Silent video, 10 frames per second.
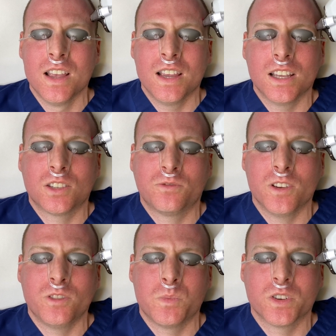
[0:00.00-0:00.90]
it's
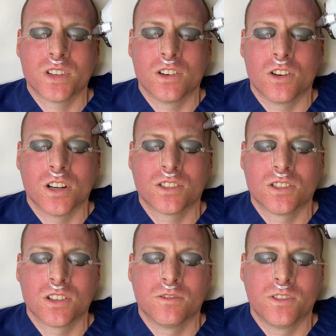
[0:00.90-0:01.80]
50%
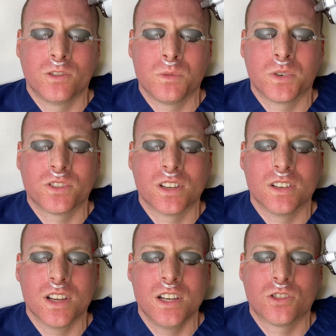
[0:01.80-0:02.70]
oxygen and
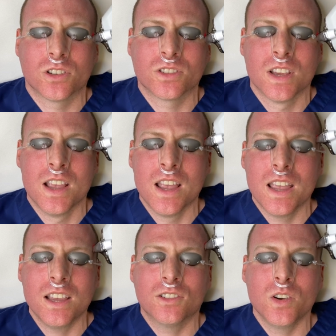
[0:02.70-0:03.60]
50% nitrous,
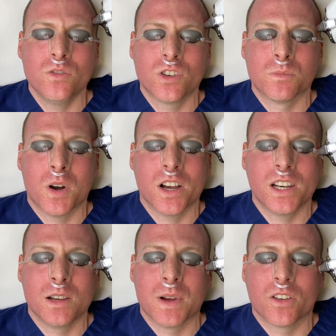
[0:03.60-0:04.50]
it leaves your
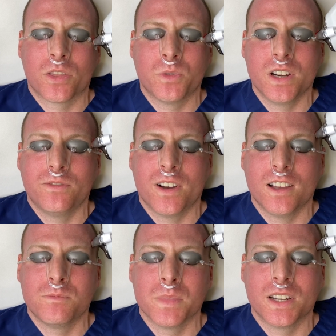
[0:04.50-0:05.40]
body about 3 to
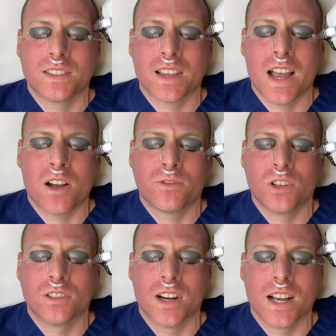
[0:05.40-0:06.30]
5 minutes after
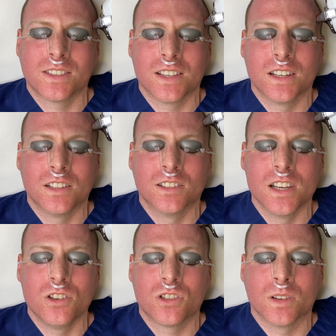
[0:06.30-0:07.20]
your last
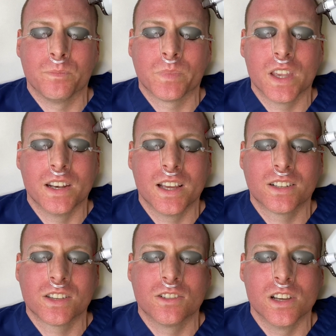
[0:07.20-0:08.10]
inhalation and
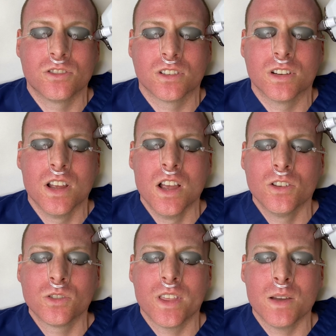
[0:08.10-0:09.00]
exhalation.
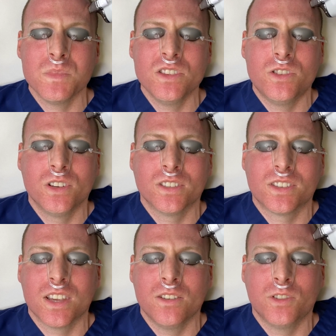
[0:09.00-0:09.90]
So that means you can
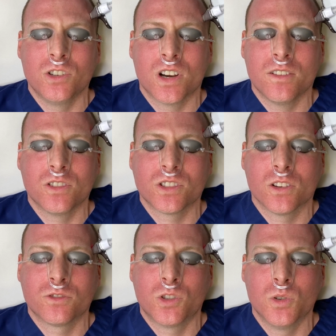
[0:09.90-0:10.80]
safely drive
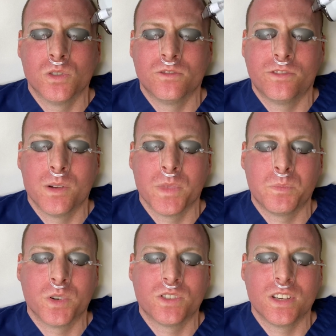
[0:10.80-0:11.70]
yourself to and from the
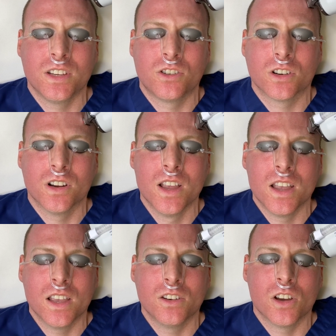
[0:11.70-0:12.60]
procedure
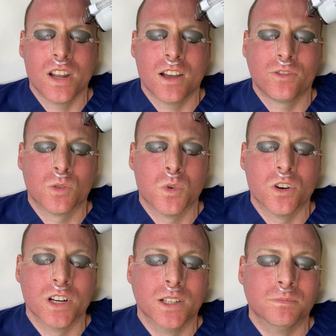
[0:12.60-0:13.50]
and not have to worry.